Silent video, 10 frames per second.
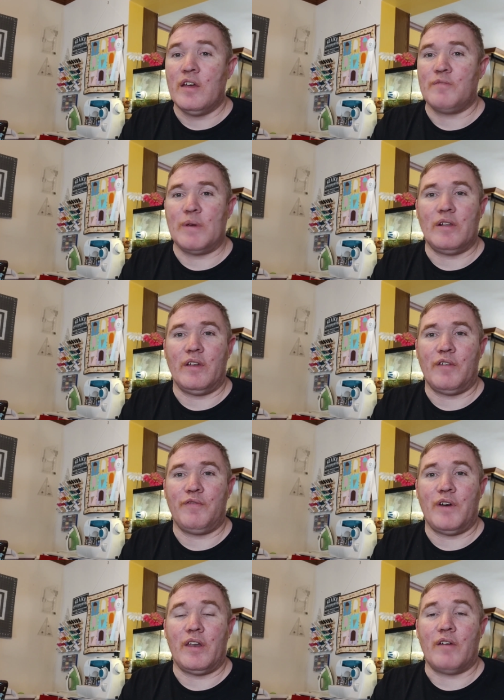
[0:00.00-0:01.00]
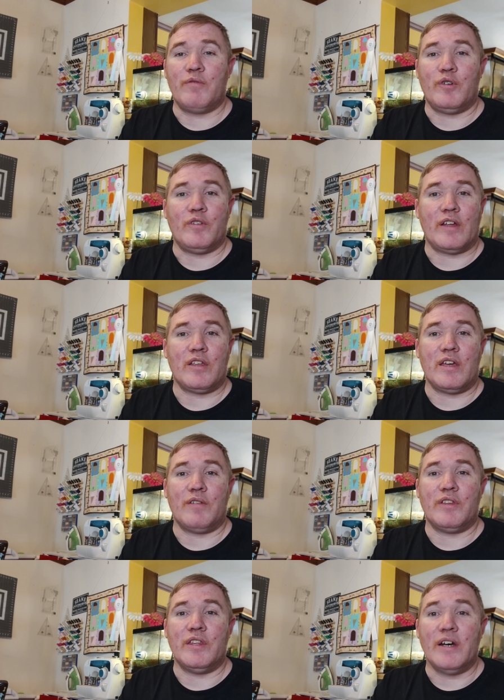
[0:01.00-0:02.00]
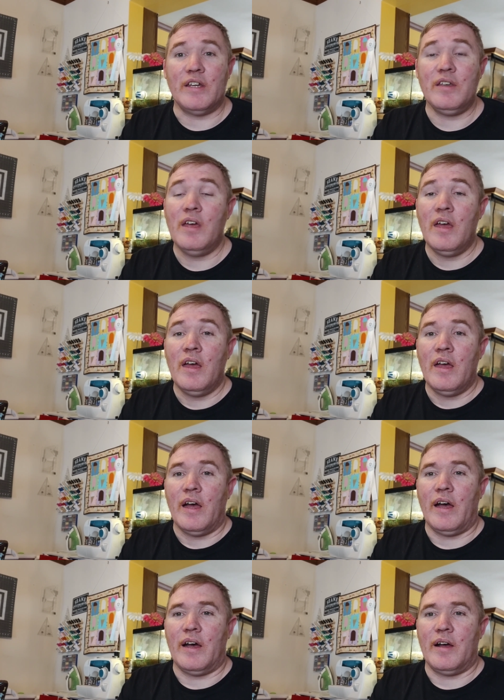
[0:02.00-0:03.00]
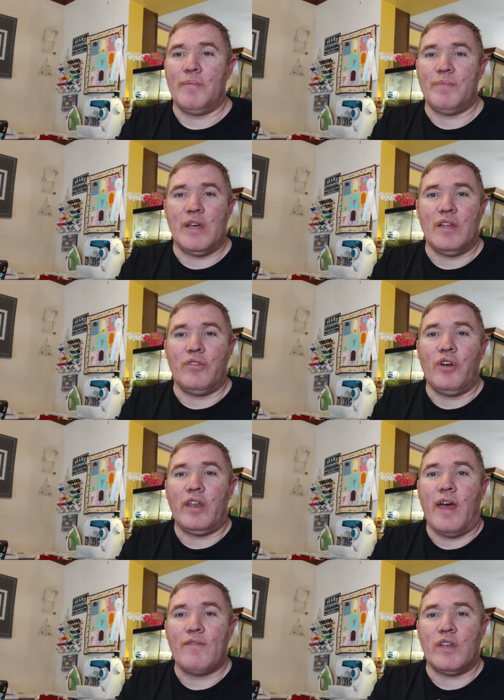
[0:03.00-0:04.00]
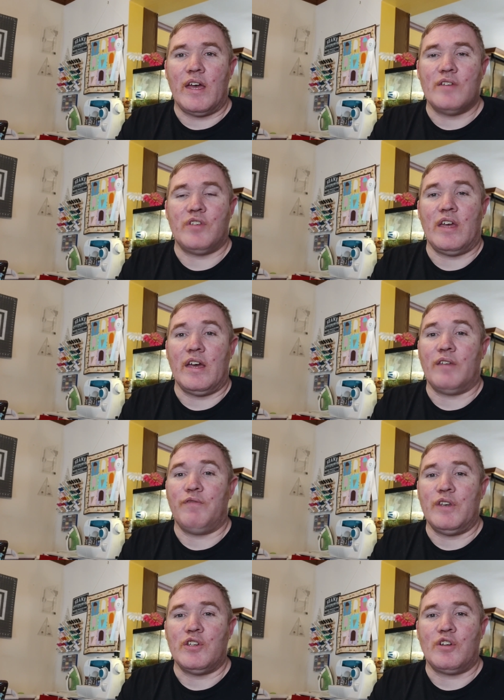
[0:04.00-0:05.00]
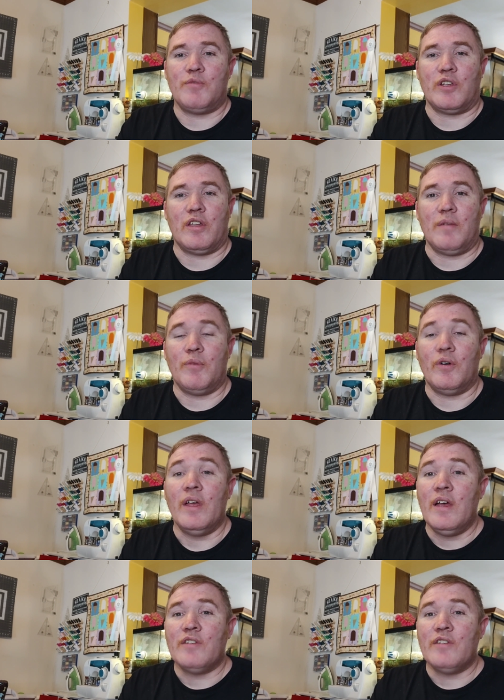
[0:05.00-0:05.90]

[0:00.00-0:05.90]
It's been a lot of fun. I really would like to get it done and not have it as an unfinished object anymore.